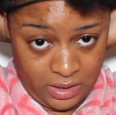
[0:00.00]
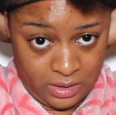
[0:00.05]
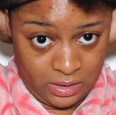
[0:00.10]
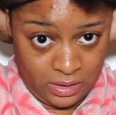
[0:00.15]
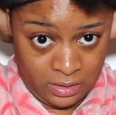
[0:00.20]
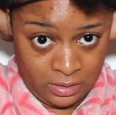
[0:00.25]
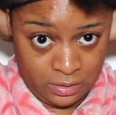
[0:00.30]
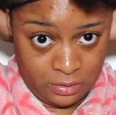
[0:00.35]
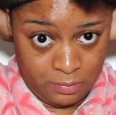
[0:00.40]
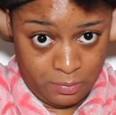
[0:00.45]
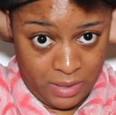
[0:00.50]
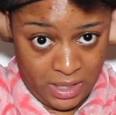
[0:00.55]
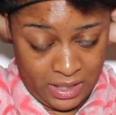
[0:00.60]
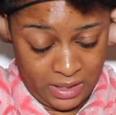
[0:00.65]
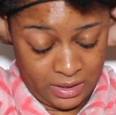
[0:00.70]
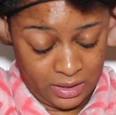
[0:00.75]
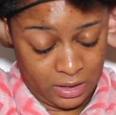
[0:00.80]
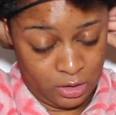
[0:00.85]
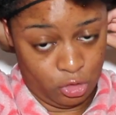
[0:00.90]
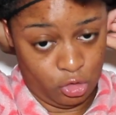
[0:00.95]
it in the
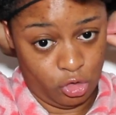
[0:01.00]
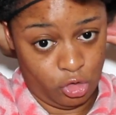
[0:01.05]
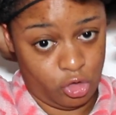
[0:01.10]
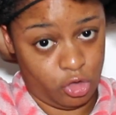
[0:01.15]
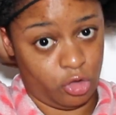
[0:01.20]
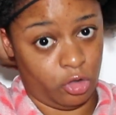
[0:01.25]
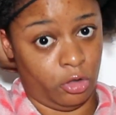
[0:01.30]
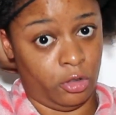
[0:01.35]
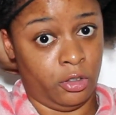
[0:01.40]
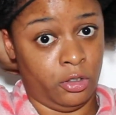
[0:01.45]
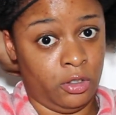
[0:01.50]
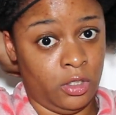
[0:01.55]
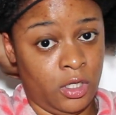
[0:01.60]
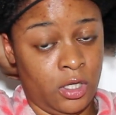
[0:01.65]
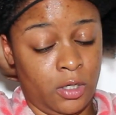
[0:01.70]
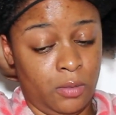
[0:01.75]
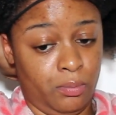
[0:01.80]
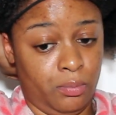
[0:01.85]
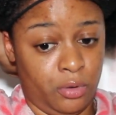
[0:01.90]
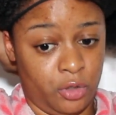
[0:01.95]
back, and just start
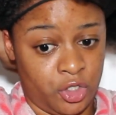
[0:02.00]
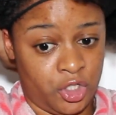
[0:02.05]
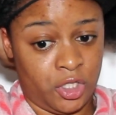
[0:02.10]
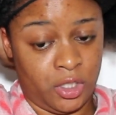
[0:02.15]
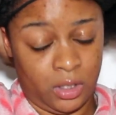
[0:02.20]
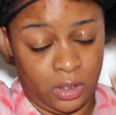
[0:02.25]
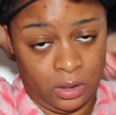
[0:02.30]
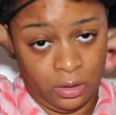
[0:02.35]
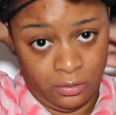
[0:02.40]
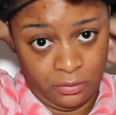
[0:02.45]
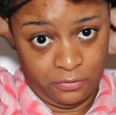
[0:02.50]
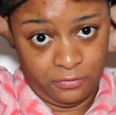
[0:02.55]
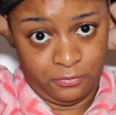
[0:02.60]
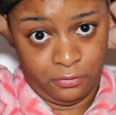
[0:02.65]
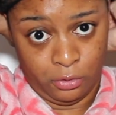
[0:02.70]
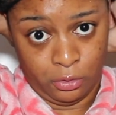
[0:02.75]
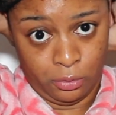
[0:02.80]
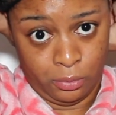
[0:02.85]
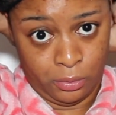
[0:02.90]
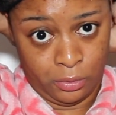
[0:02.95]
pushing it
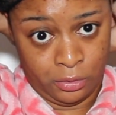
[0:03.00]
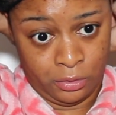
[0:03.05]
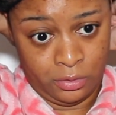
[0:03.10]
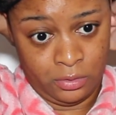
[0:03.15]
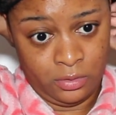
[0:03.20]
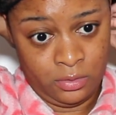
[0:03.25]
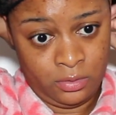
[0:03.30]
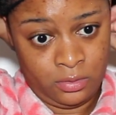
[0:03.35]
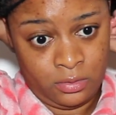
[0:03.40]
forward.